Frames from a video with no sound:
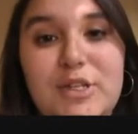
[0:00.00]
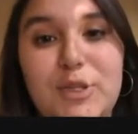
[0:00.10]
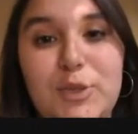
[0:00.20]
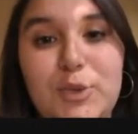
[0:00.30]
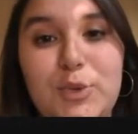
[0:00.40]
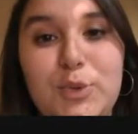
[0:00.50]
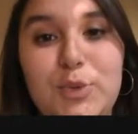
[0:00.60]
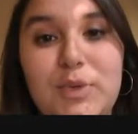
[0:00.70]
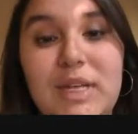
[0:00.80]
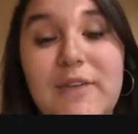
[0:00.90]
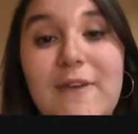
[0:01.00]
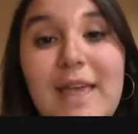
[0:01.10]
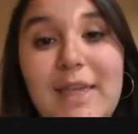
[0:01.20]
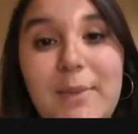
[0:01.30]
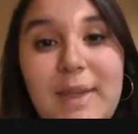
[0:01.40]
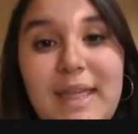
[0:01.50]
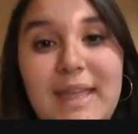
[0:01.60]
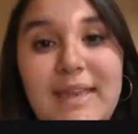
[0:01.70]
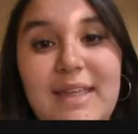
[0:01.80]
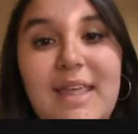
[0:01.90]
to
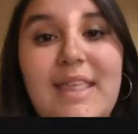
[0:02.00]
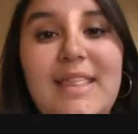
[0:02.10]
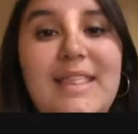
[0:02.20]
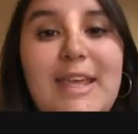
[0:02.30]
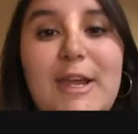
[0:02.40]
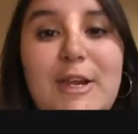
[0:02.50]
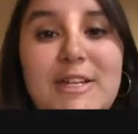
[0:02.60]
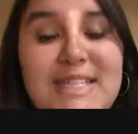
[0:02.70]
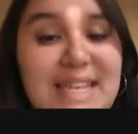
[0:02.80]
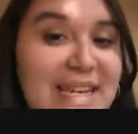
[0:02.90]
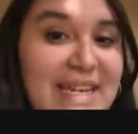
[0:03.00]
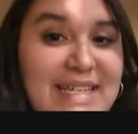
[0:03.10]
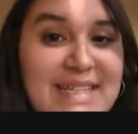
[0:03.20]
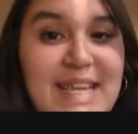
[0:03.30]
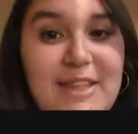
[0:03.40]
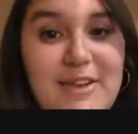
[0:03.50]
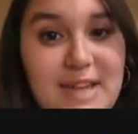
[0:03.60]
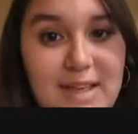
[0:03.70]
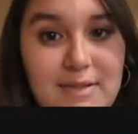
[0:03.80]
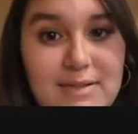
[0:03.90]
evacuate their cities and their
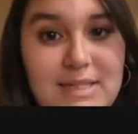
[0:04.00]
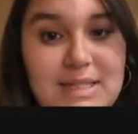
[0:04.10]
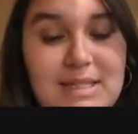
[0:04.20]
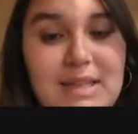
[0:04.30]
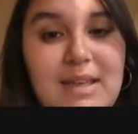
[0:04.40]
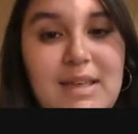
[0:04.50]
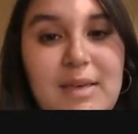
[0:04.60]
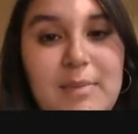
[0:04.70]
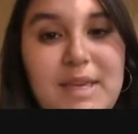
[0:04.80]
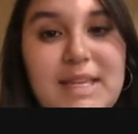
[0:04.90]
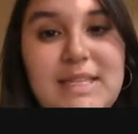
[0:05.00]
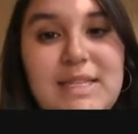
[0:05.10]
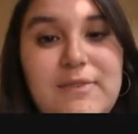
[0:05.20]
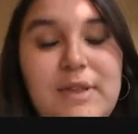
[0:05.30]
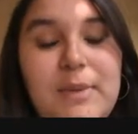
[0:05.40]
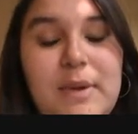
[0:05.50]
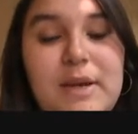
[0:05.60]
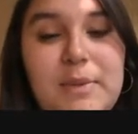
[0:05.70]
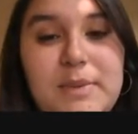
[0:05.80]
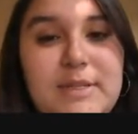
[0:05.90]
towns because the
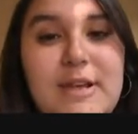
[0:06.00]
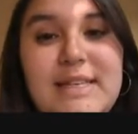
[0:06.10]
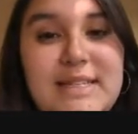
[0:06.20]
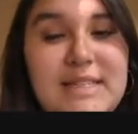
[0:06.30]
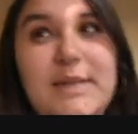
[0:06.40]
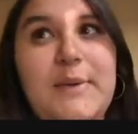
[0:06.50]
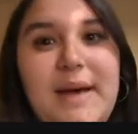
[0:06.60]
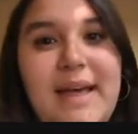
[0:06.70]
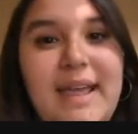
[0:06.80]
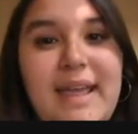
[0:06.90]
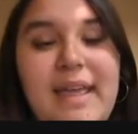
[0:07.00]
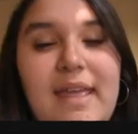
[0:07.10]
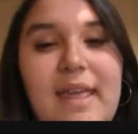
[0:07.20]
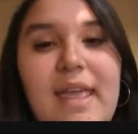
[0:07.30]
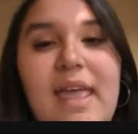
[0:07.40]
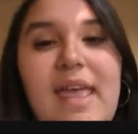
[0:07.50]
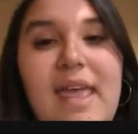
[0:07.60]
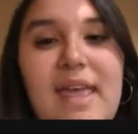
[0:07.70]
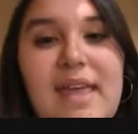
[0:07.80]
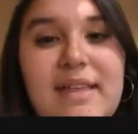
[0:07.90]
floodwater was rising so high,
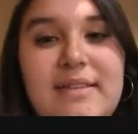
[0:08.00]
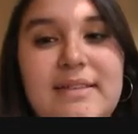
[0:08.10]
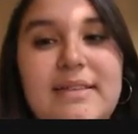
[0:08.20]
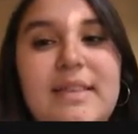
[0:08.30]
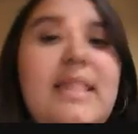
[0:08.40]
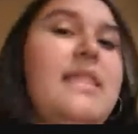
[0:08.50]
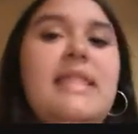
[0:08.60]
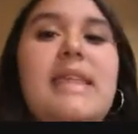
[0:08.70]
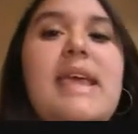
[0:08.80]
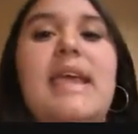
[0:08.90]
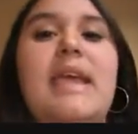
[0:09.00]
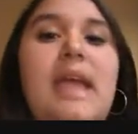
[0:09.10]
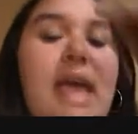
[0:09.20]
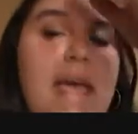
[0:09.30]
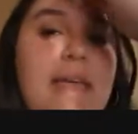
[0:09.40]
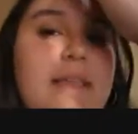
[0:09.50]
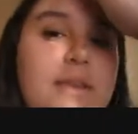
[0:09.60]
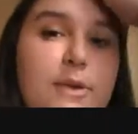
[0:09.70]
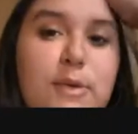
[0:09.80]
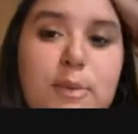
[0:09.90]
and they had
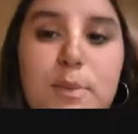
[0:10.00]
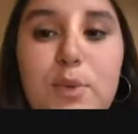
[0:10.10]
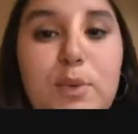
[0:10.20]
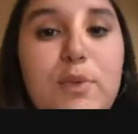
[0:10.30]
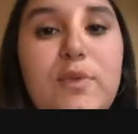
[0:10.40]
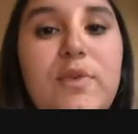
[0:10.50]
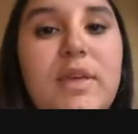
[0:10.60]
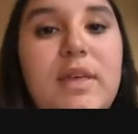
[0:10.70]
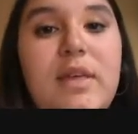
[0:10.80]
to move,